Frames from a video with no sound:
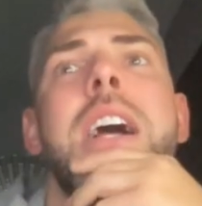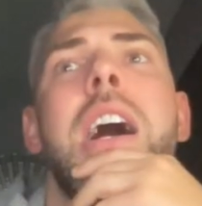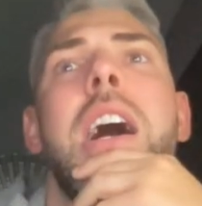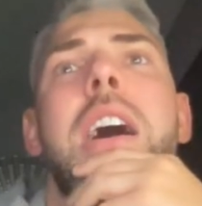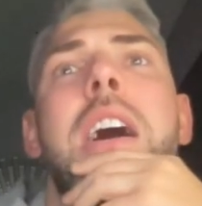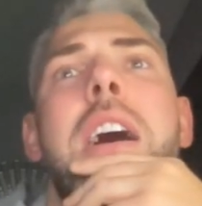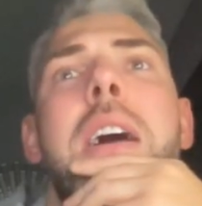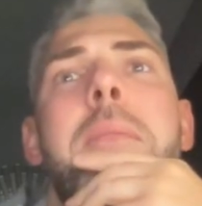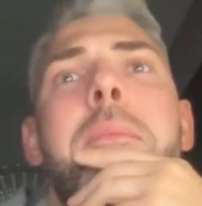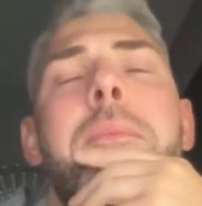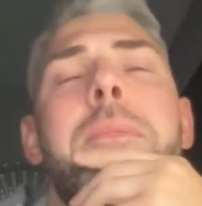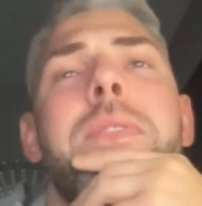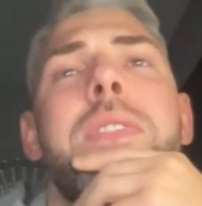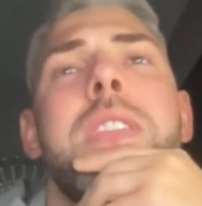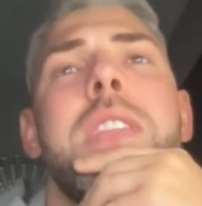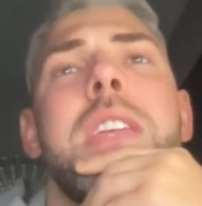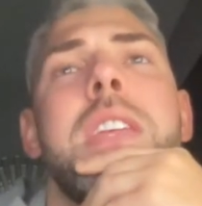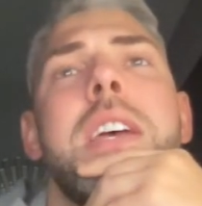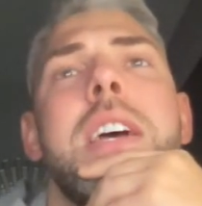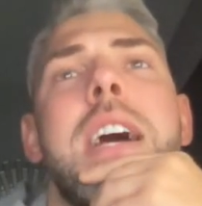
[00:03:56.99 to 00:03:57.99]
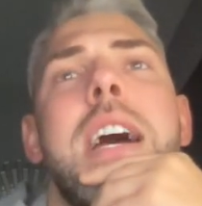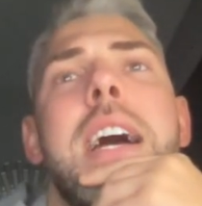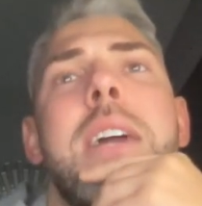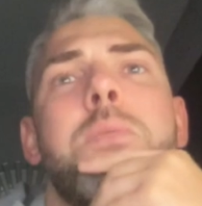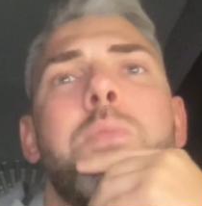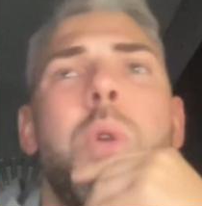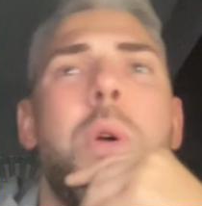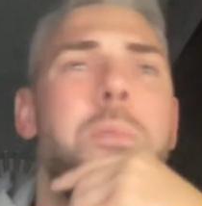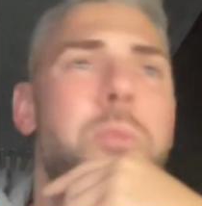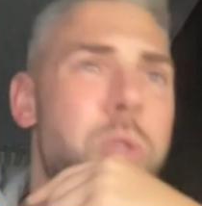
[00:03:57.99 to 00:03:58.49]
And
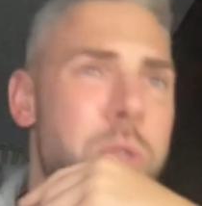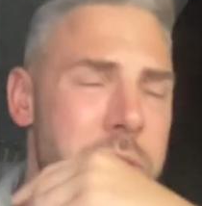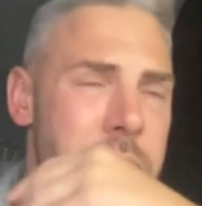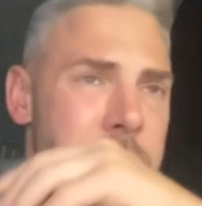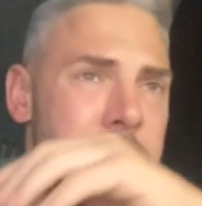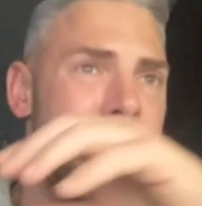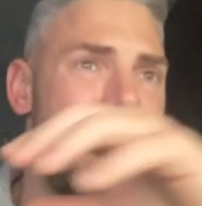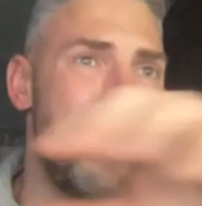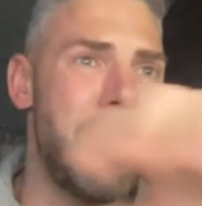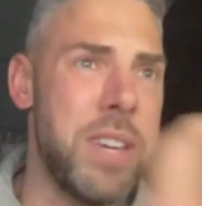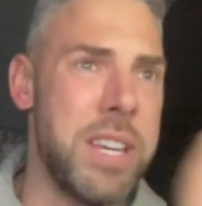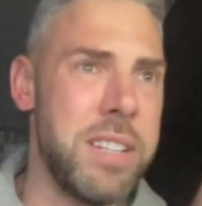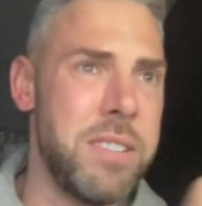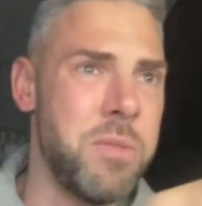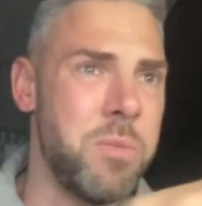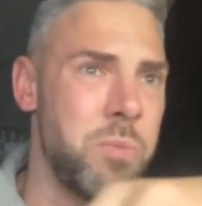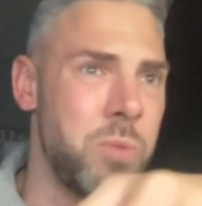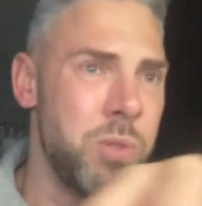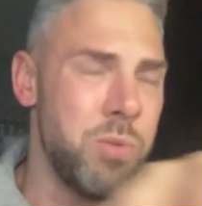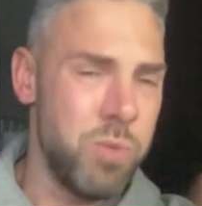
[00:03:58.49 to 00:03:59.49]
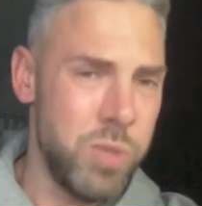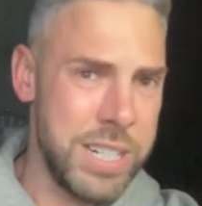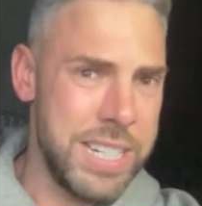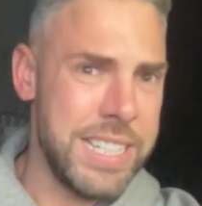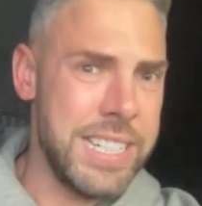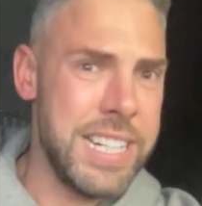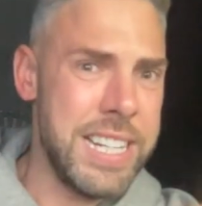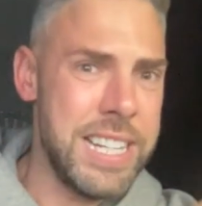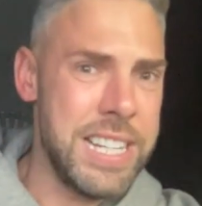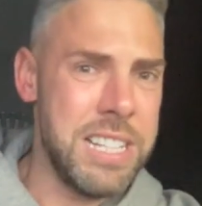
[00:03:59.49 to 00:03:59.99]
Watmore and Fleming were
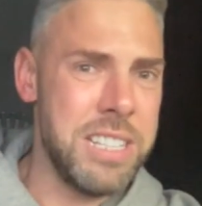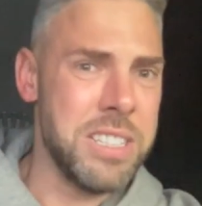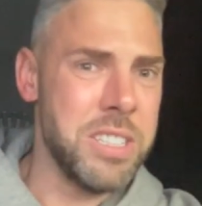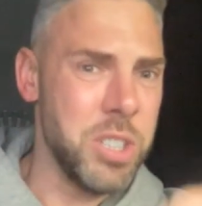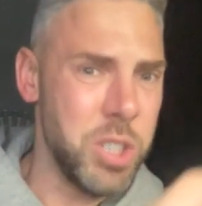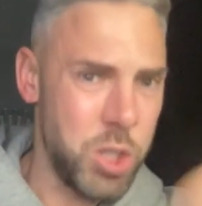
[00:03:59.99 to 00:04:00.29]
really